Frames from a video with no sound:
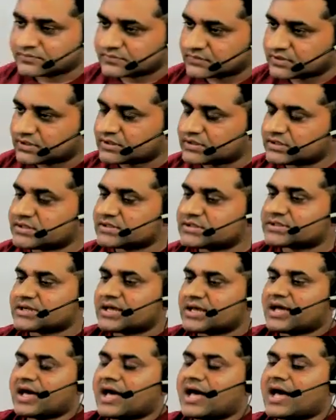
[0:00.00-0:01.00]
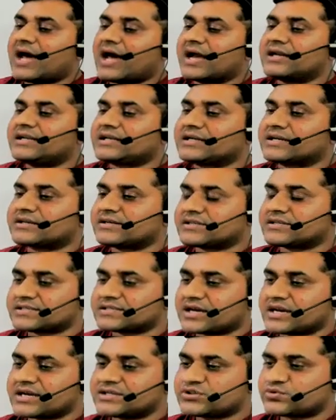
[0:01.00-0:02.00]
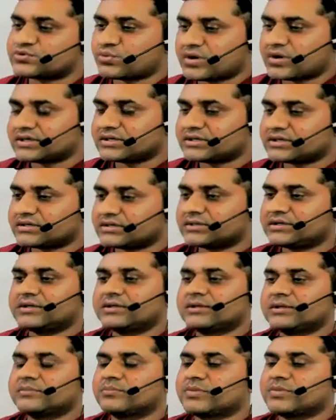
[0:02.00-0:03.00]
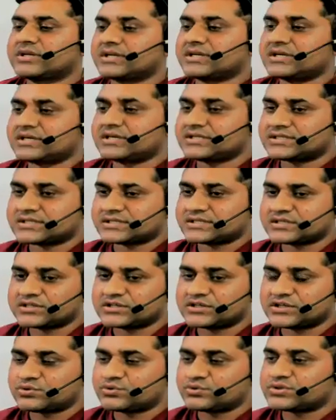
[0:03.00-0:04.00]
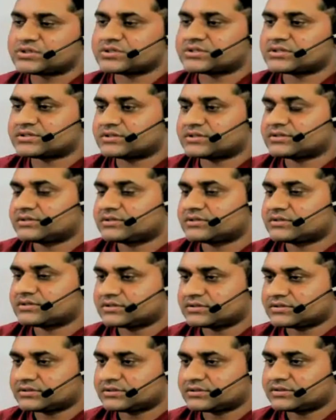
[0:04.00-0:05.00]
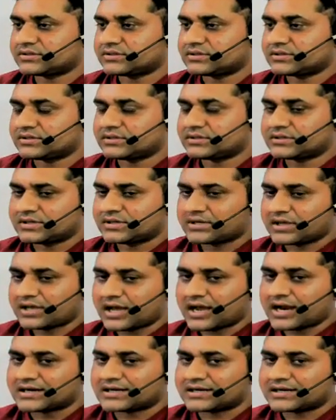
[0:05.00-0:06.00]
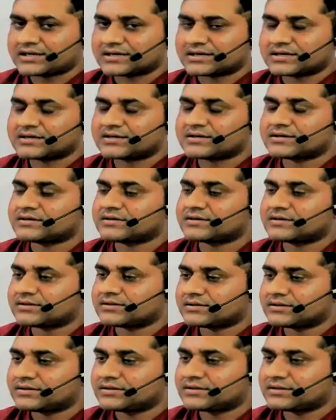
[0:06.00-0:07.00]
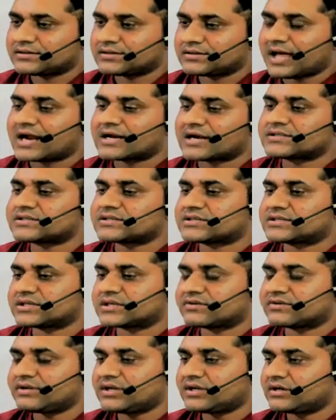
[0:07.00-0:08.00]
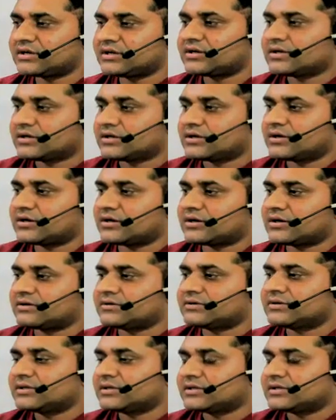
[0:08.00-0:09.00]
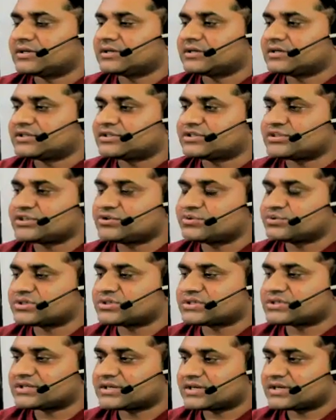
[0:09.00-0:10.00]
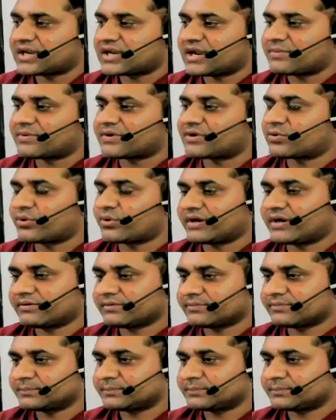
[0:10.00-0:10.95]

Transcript: It is highly criticized one, but it is used at larger degree, or it is used everywhere.